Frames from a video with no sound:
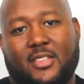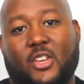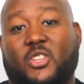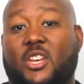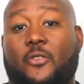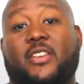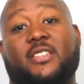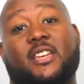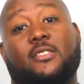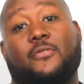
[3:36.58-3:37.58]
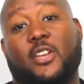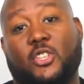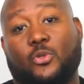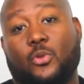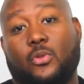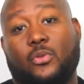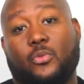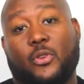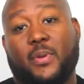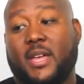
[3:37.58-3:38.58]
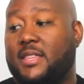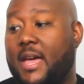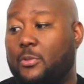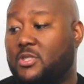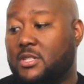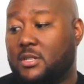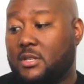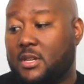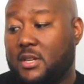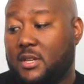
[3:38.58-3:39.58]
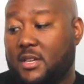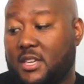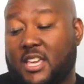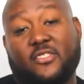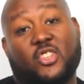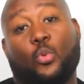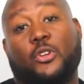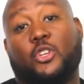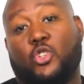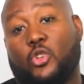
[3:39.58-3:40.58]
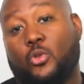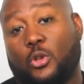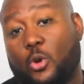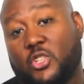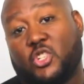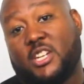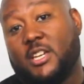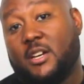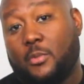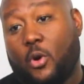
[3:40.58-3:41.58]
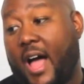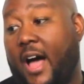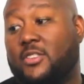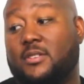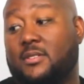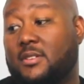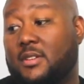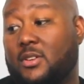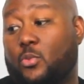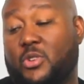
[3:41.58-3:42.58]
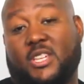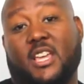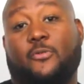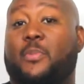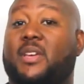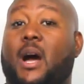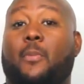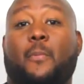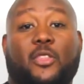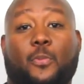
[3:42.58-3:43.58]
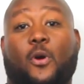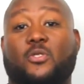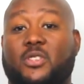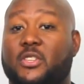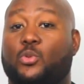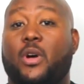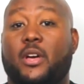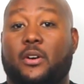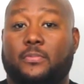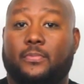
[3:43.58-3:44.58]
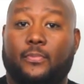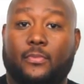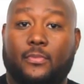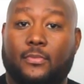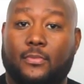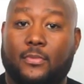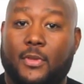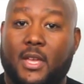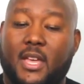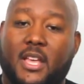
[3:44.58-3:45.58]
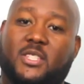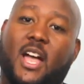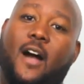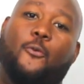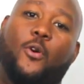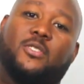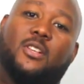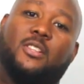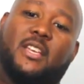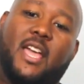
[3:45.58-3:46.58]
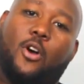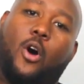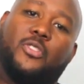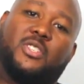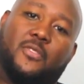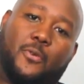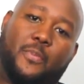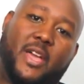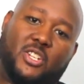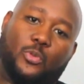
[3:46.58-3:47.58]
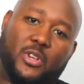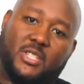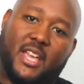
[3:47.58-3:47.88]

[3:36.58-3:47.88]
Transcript: yourself as an individual with being able to give someone a jewel or a gem on how to receive or become a better person as well. It's time for us to look at all this information we